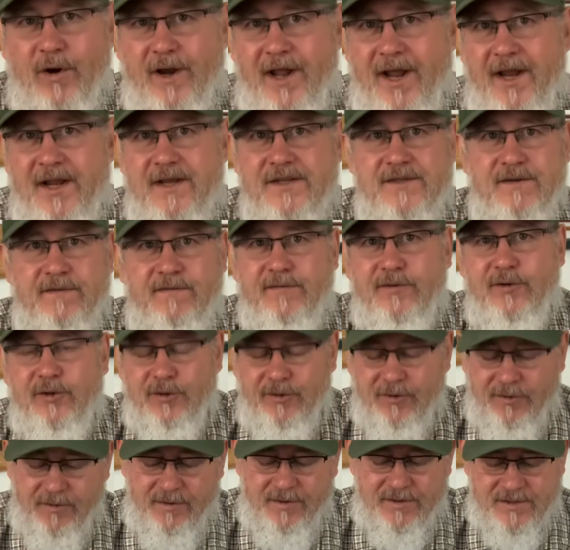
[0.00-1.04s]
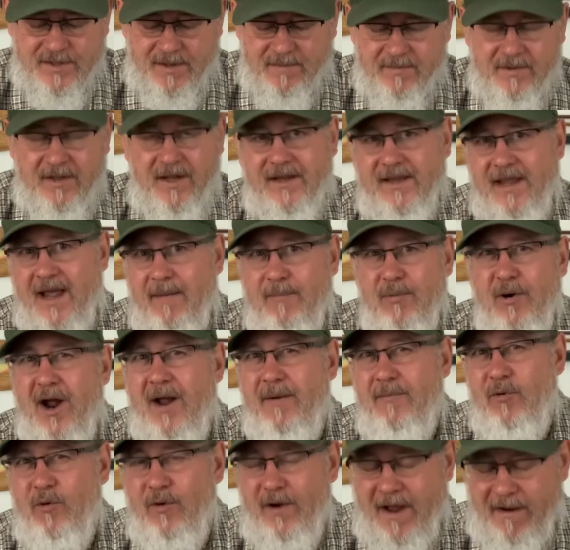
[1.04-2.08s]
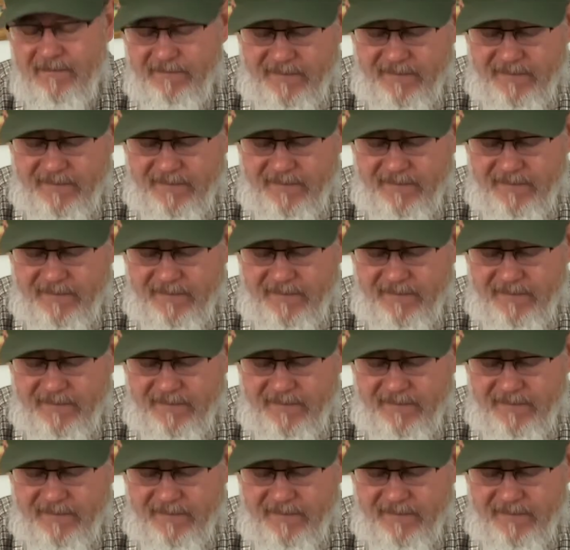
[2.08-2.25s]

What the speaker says: days of food, something like that. Probably more than that,